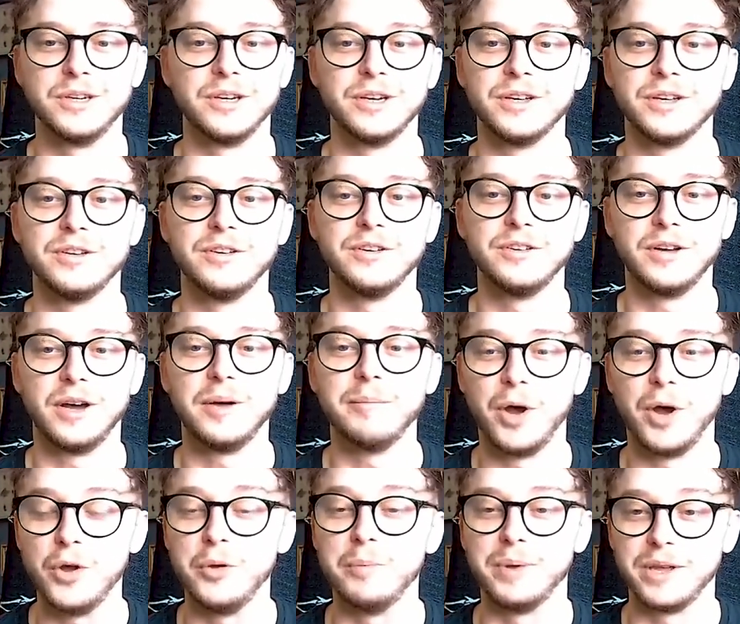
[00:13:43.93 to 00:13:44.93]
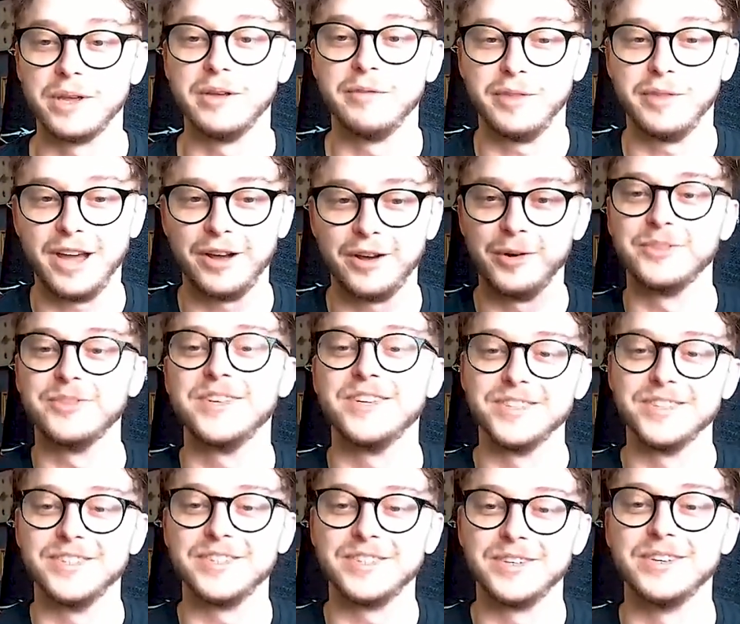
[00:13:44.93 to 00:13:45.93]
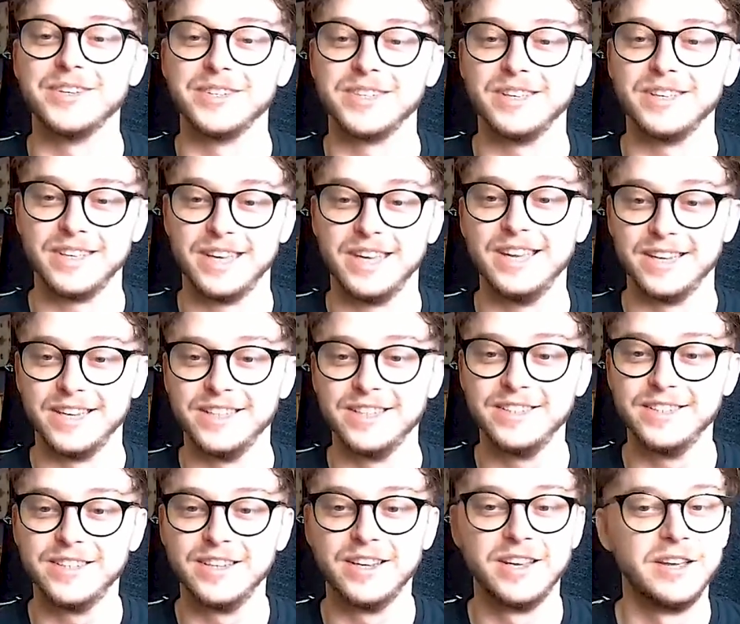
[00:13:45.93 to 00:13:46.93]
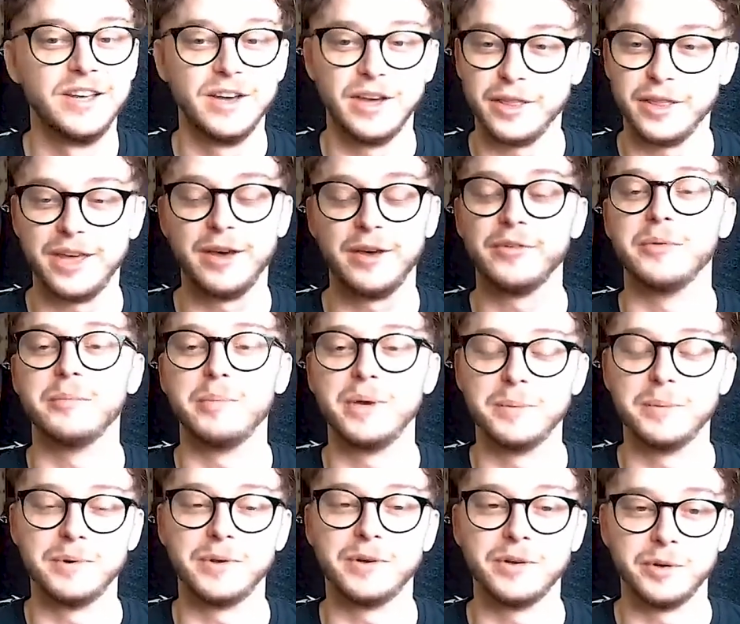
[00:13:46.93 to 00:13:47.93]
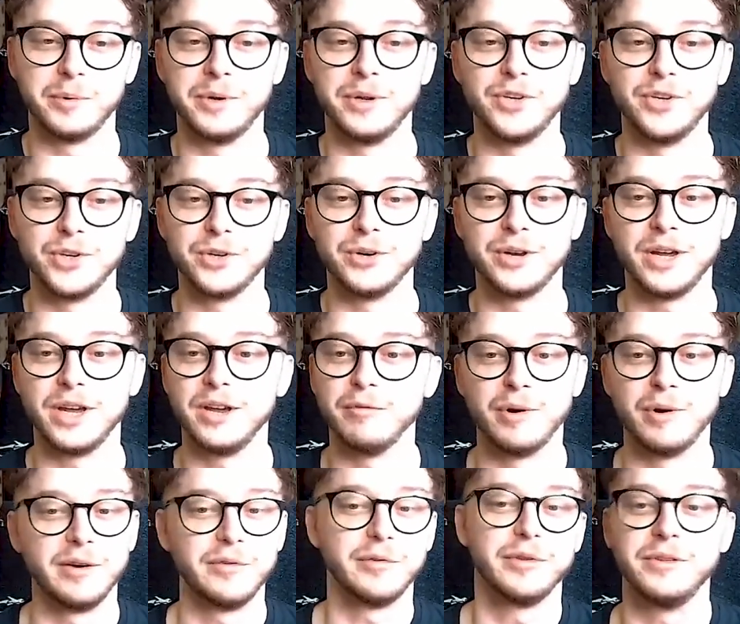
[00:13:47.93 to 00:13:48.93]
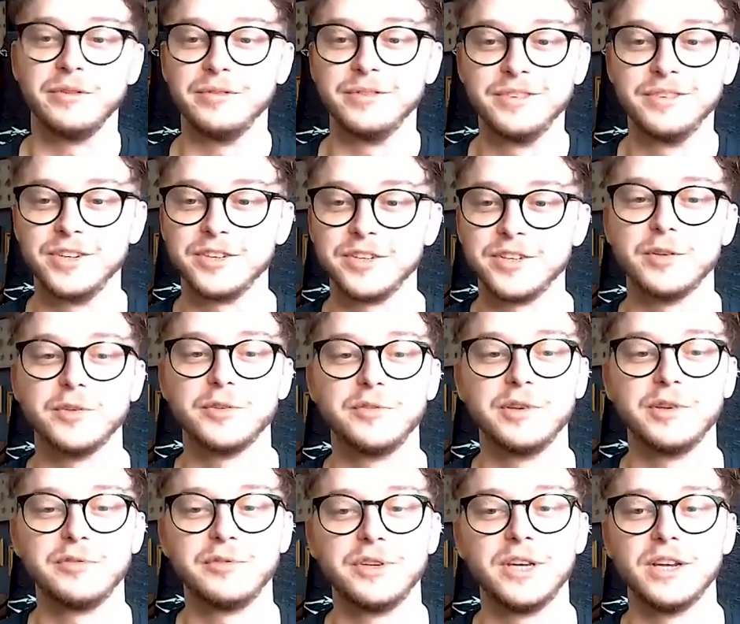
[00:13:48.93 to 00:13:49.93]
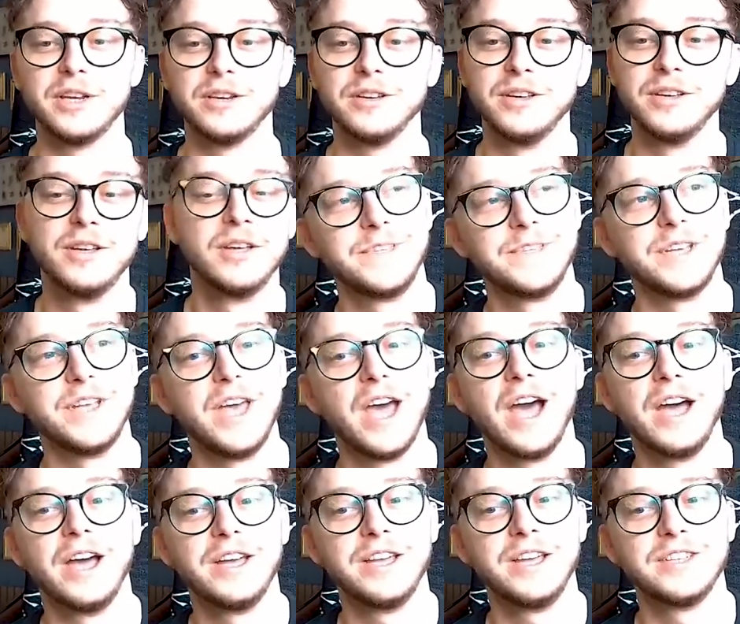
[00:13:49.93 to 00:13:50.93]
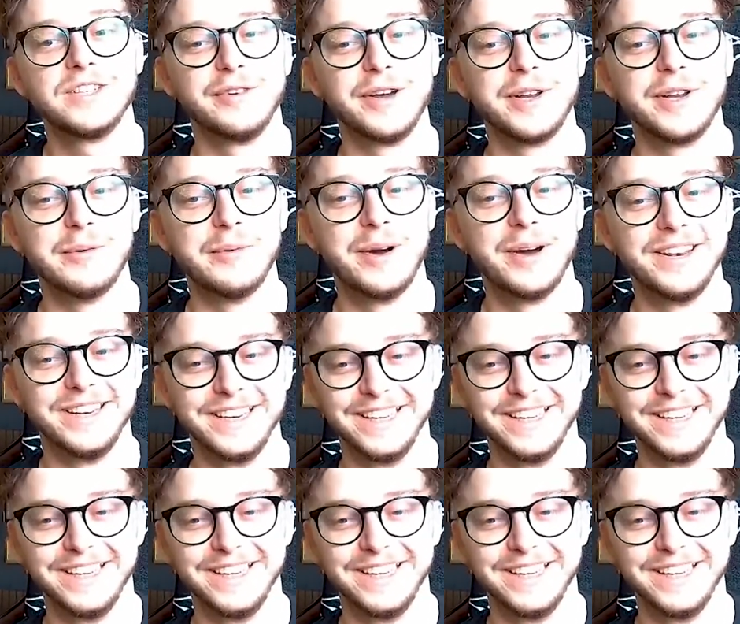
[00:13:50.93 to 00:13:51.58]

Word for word: And I'm hoping if that content's as good as it is, a thousand people are going to enjoy it rather than just those 15. So yeah, yeah. it's funny one.